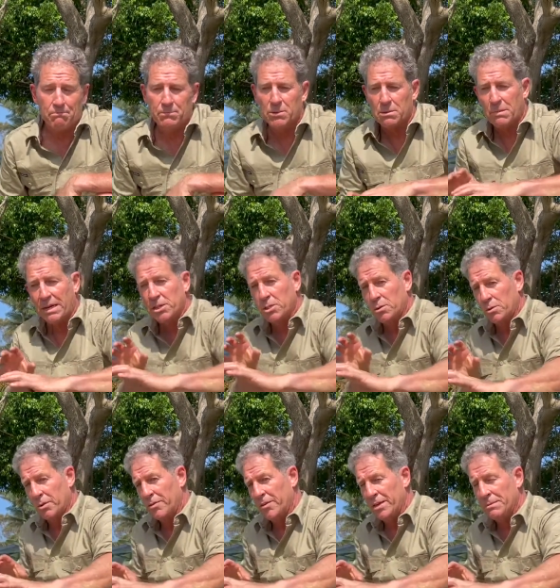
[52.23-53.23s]
to make sure
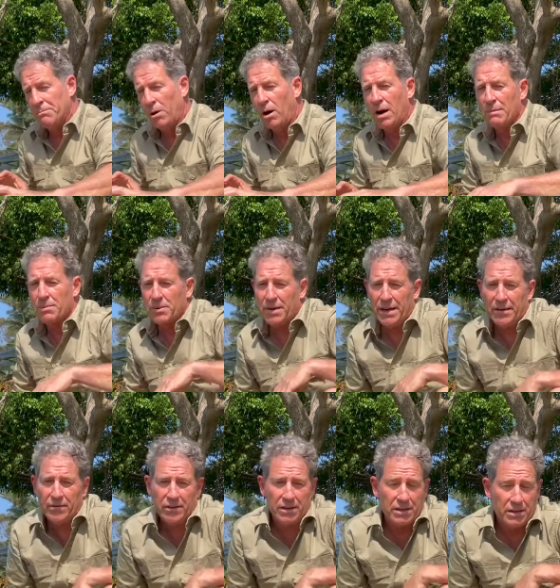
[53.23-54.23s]
that the pipe
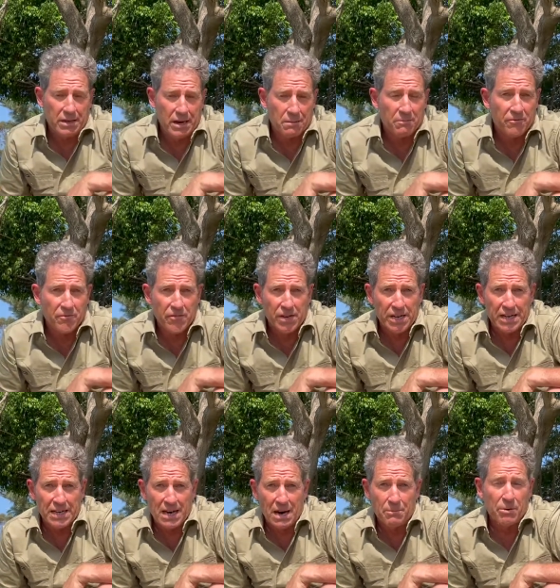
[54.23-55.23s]
and the um,
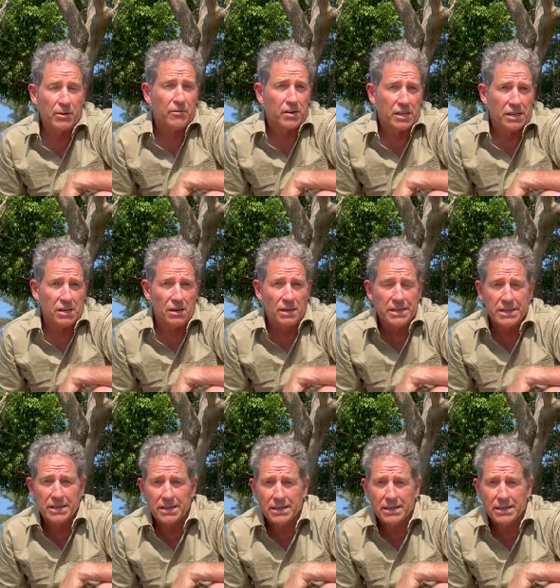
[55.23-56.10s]
fitting are perfectly aligned.